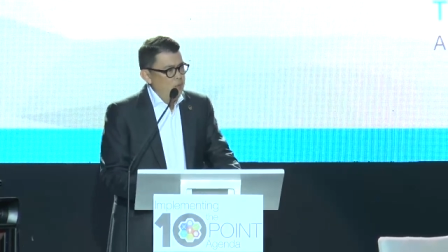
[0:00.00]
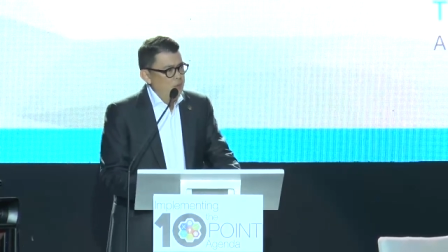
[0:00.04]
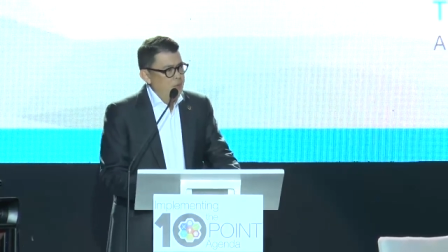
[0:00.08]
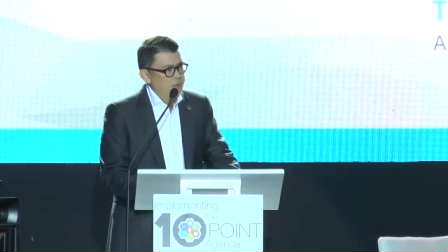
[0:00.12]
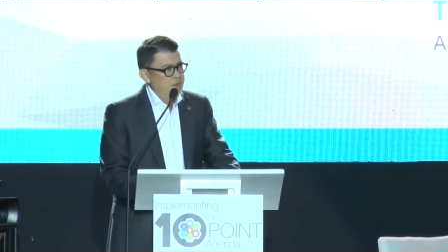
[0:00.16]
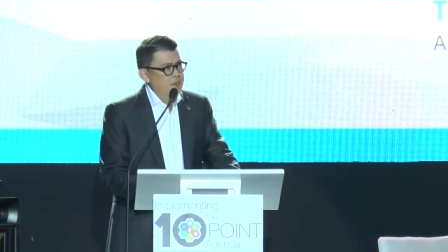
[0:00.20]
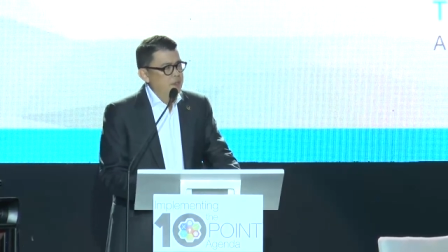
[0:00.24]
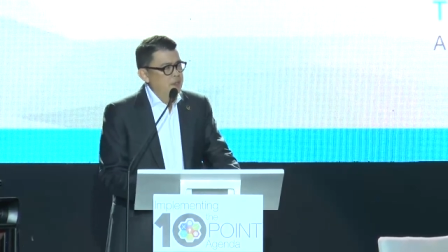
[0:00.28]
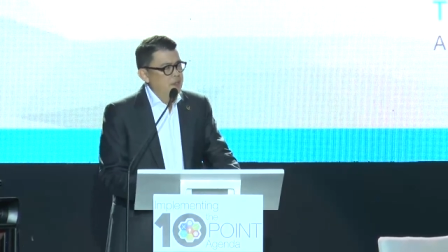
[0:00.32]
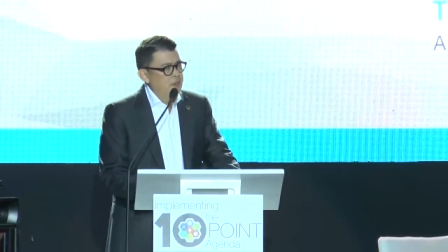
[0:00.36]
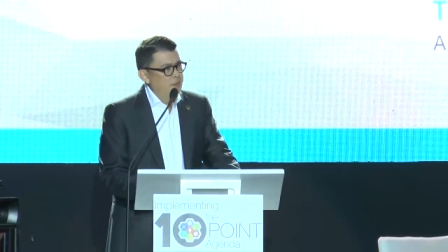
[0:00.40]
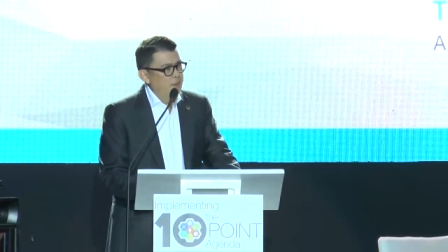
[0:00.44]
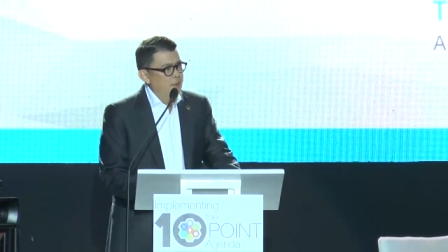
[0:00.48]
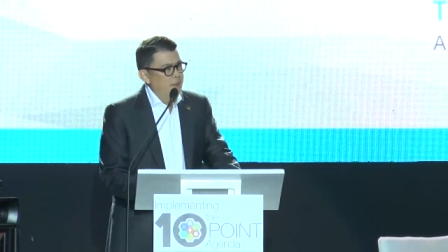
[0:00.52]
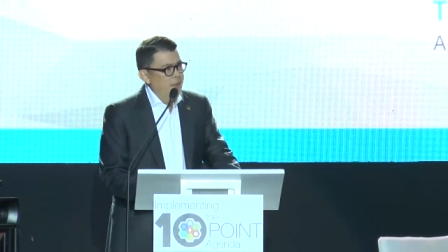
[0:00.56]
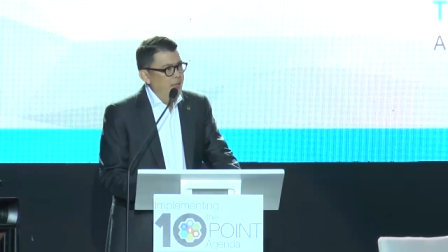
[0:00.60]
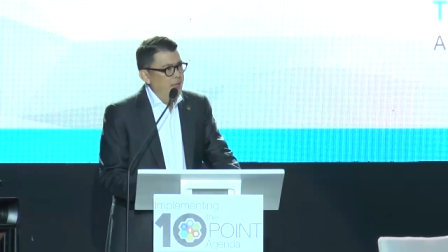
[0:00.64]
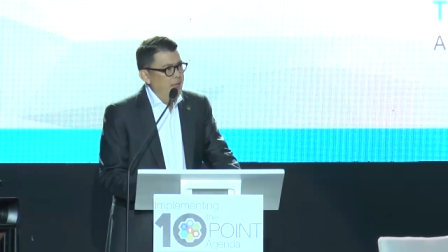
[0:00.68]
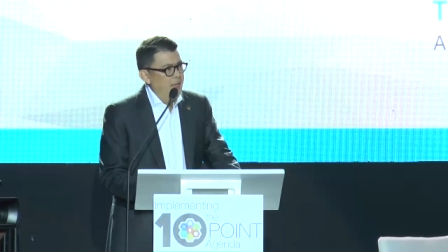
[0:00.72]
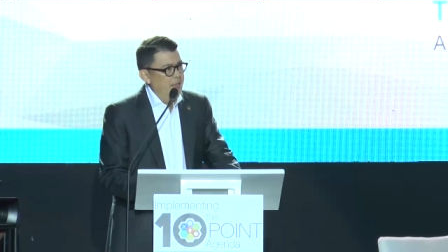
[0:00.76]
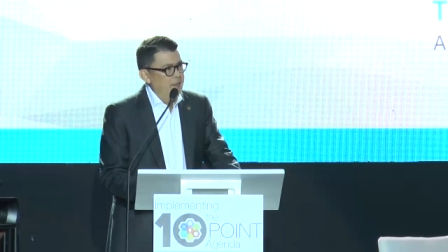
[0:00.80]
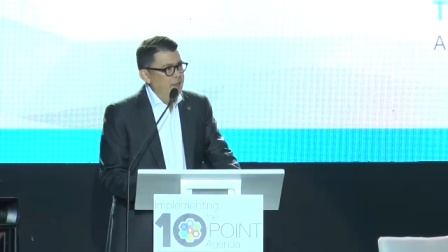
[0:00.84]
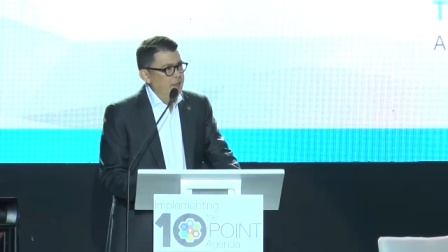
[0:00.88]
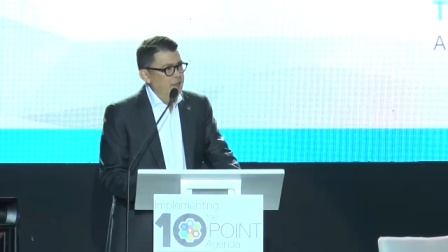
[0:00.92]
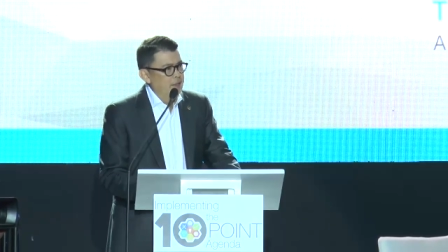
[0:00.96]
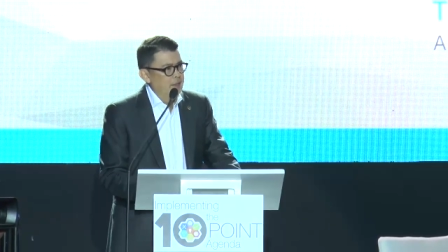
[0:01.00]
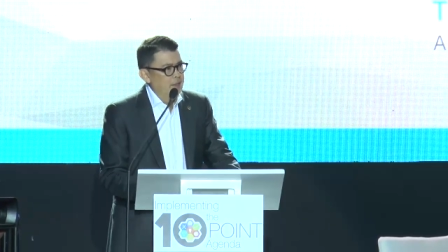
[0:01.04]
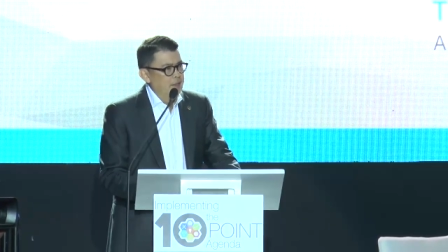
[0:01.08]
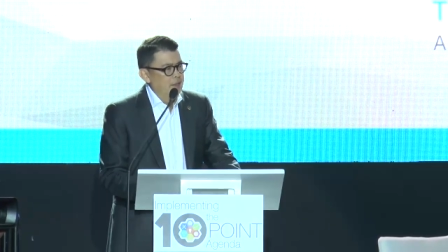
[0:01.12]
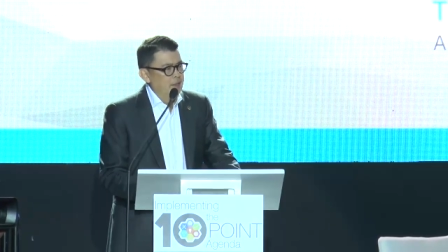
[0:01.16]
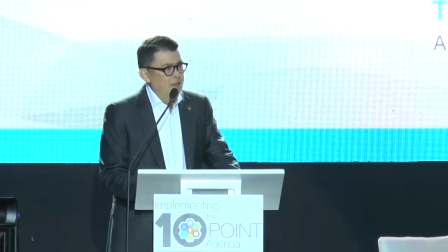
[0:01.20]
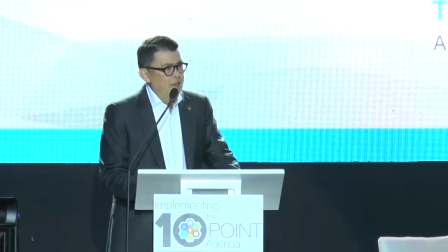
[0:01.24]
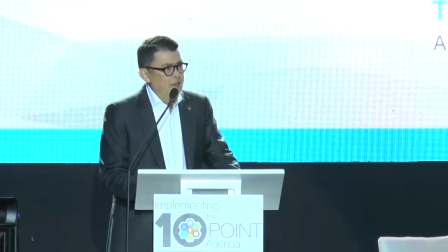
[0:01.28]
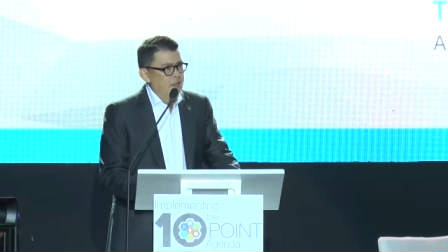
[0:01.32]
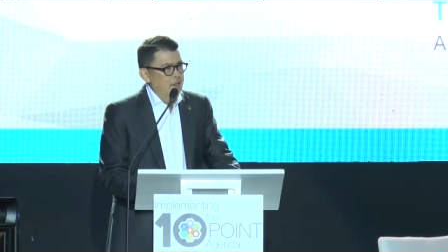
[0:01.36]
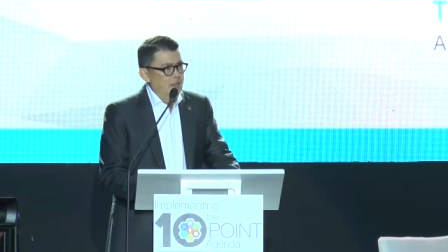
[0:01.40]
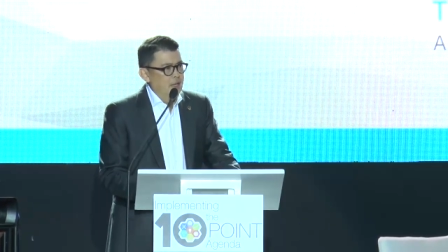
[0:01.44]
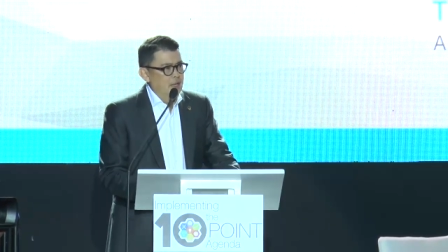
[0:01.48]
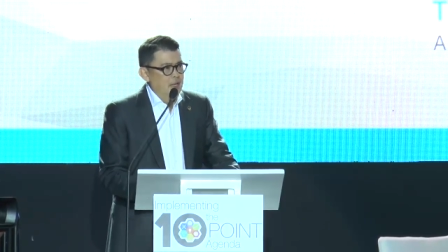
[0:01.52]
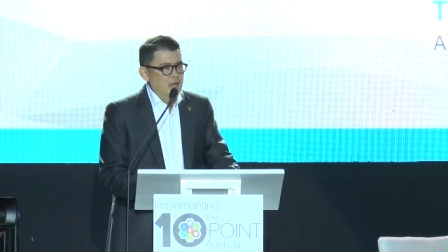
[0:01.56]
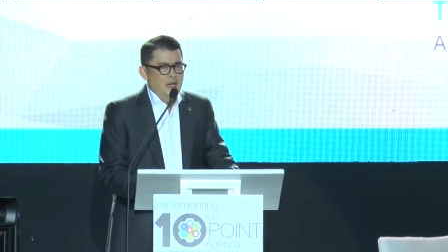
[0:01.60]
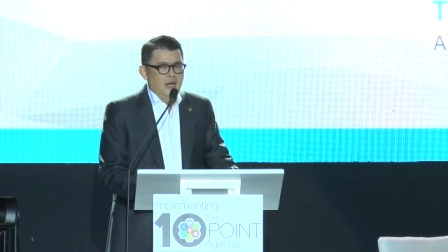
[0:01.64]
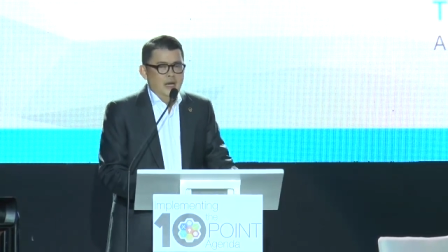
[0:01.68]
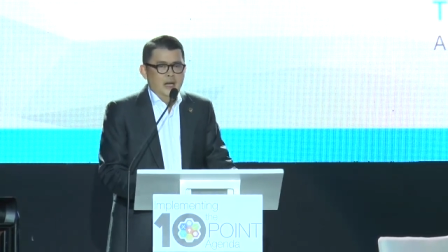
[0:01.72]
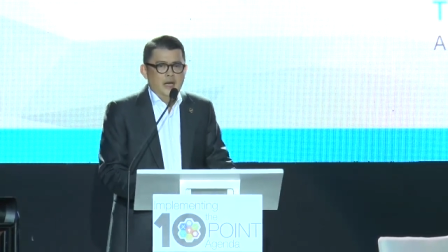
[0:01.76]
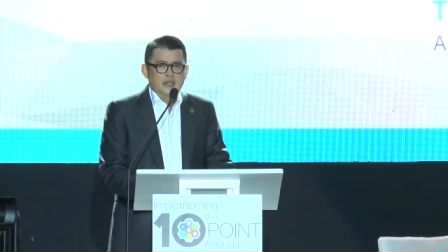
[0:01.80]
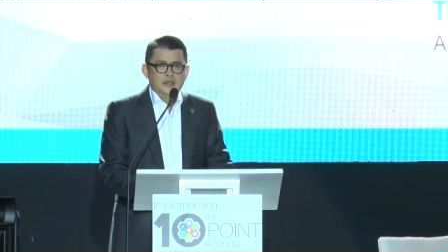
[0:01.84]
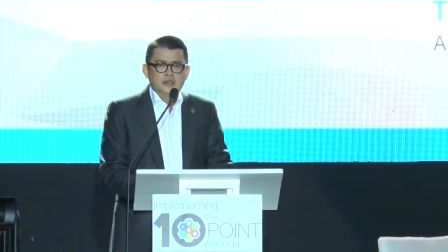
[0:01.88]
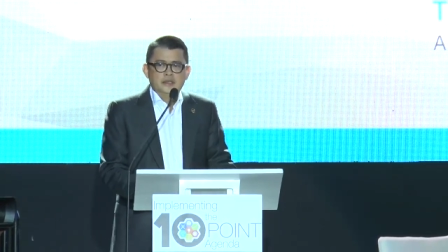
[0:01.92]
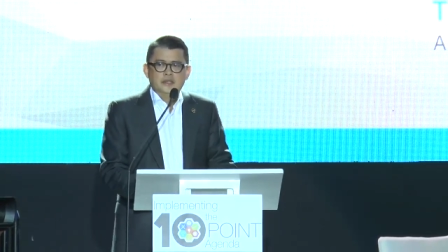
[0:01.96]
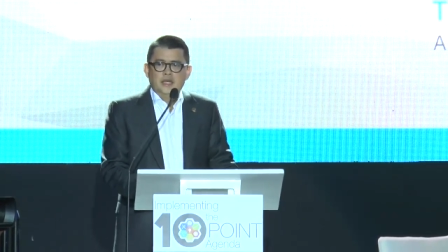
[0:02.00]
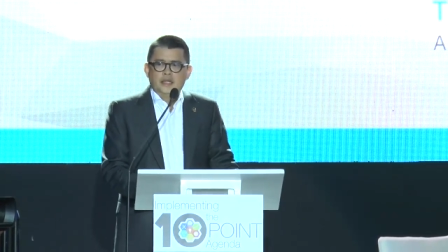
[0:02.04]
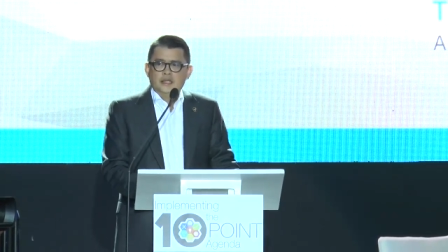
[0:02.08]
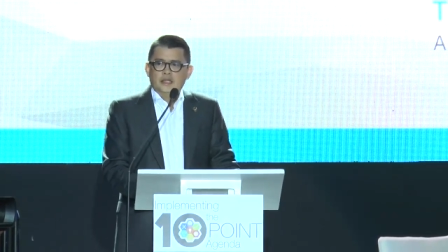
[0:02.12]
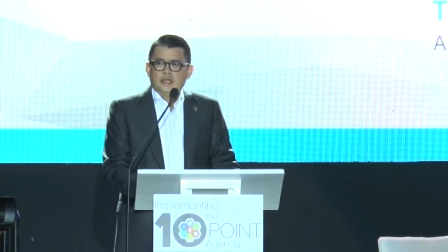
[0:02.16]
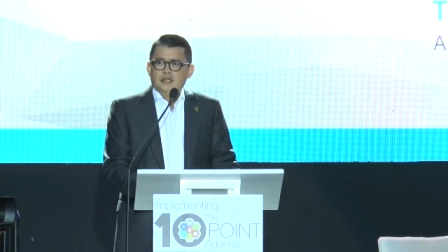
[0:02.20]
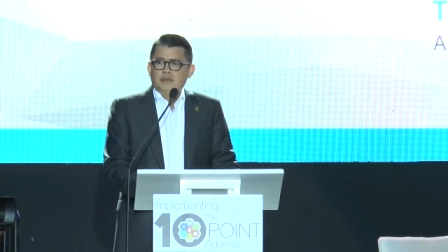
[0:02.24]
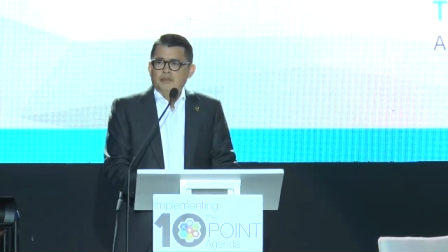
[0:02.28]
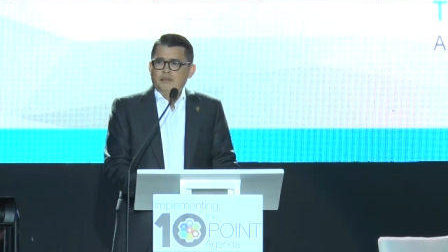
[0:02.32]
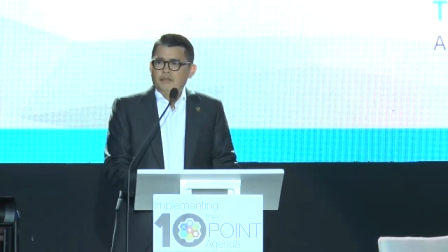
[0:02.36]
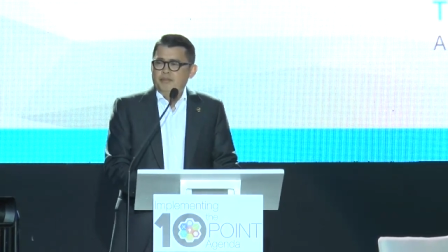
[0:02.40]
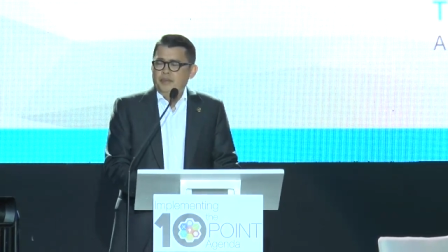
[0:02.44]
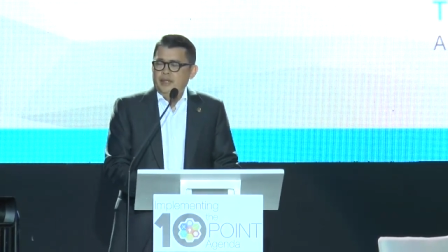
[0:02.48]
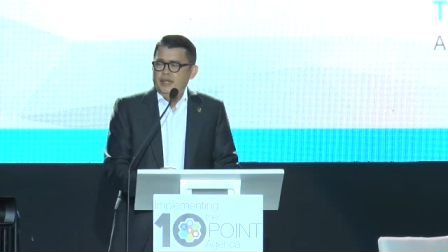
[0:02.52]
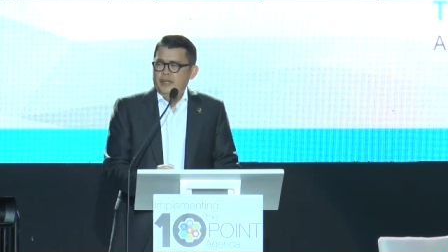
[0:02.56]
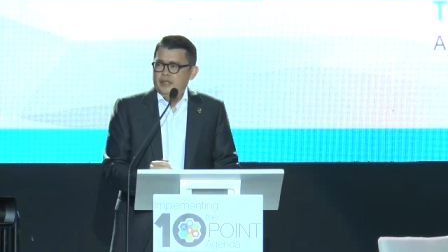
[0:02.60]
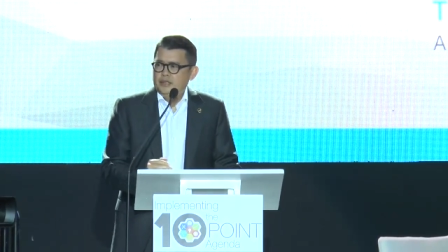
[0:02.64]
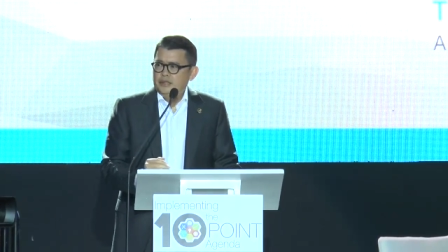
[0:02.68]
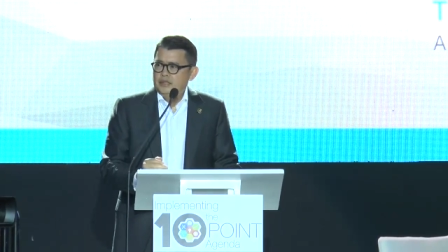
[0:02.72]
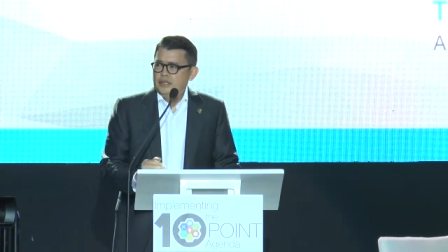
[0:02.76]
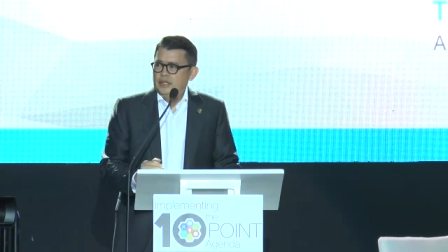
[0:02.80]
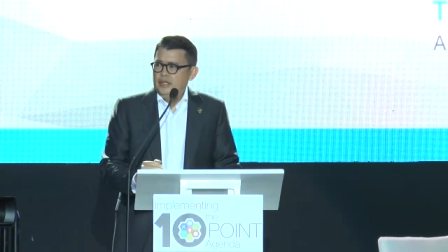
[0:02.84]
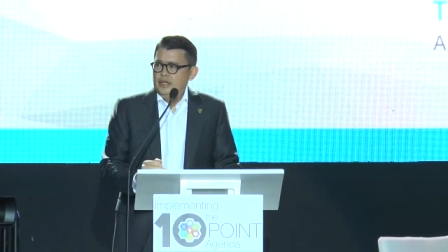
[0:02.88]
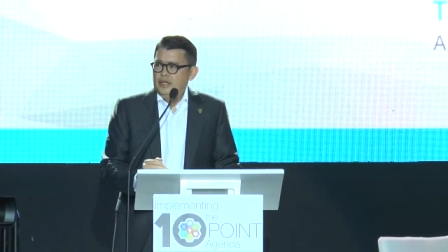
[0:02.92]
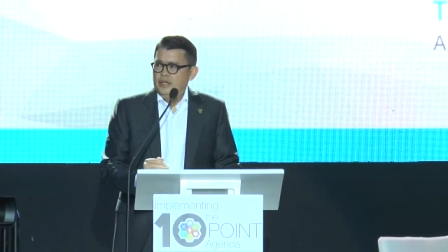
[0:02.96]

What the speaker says: which in a way has not been as